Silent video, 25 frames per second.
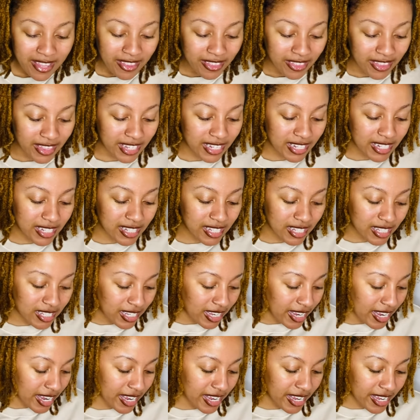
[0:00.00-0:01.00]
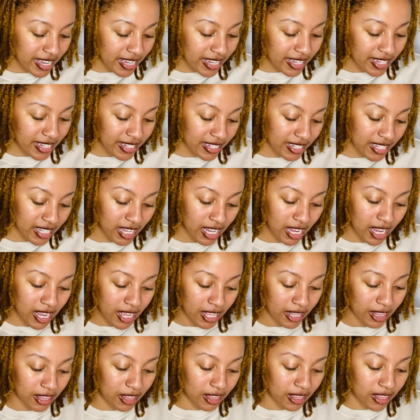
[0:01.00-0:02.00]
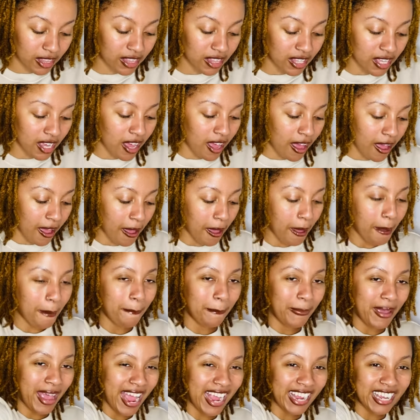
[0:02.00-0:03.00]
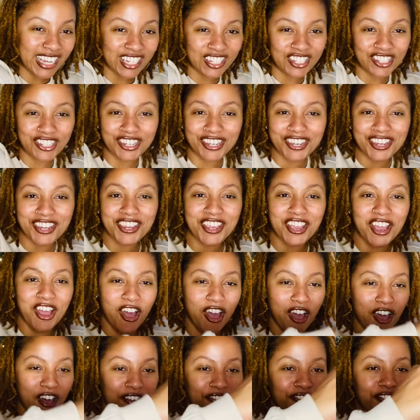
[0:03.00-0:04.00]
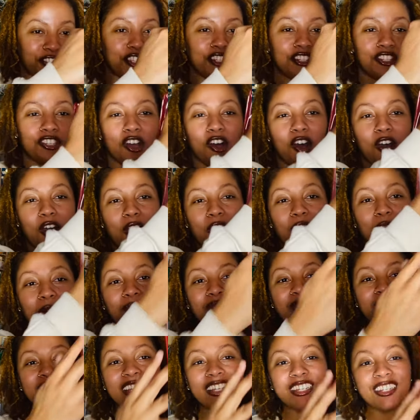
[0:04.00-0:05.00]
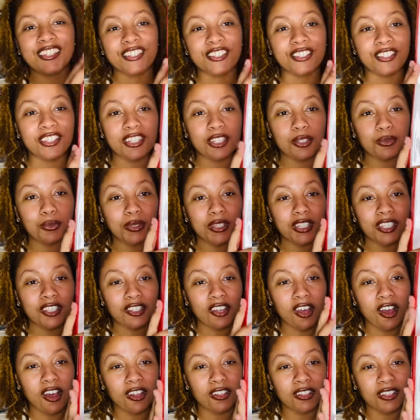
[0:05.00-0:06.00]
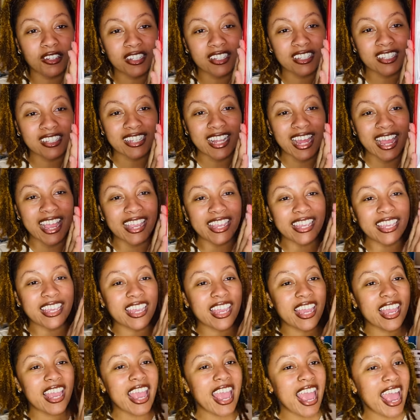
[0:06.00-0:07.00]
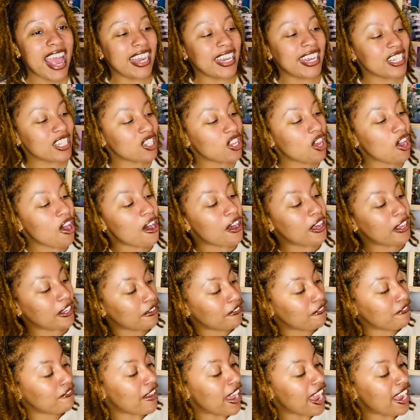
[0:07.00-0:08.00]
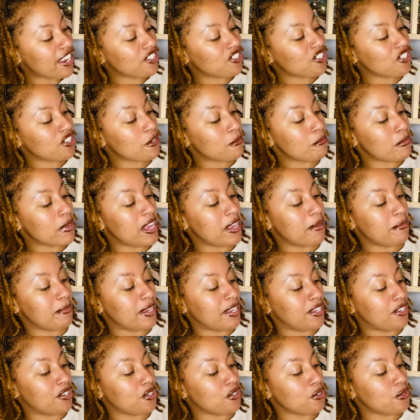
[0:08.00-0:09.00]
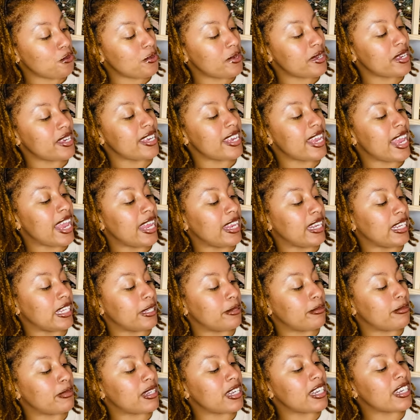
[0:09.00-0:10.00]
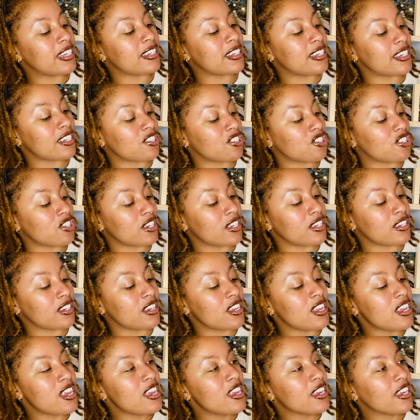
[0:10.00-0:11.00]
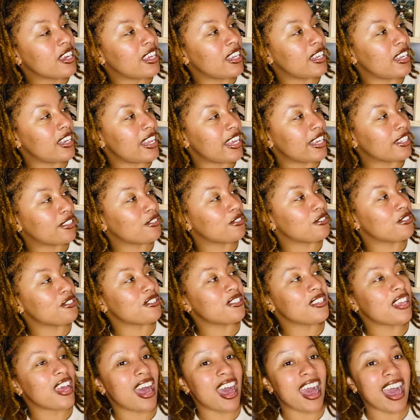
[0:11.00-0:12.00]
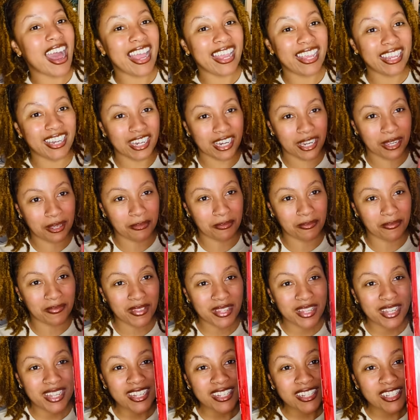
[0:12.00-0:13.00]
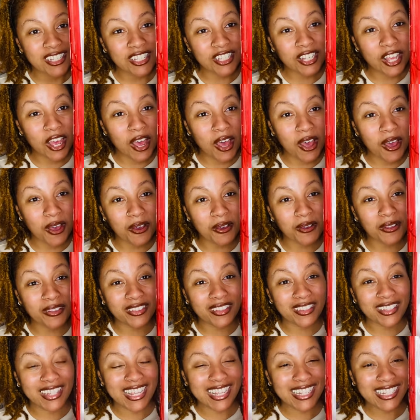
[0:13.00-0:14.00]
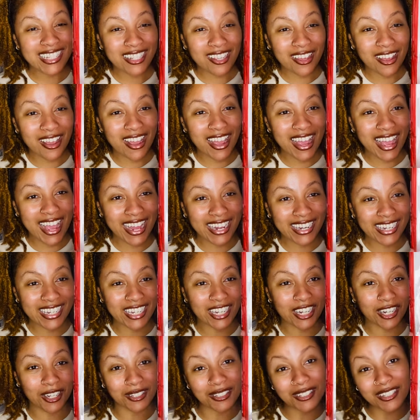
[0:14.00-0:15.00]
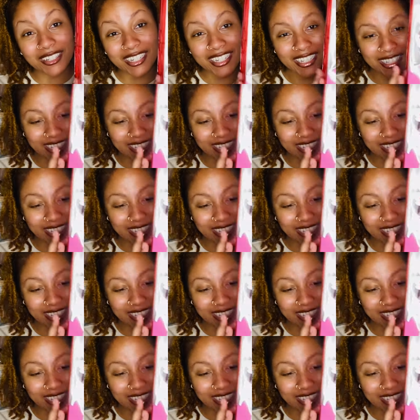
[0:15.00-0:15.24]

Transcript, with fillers: this is the packaging of the doll so this is what the doll looks like and it's called fashion made me do it a limited edition collector's item so let's go ahead and get close look at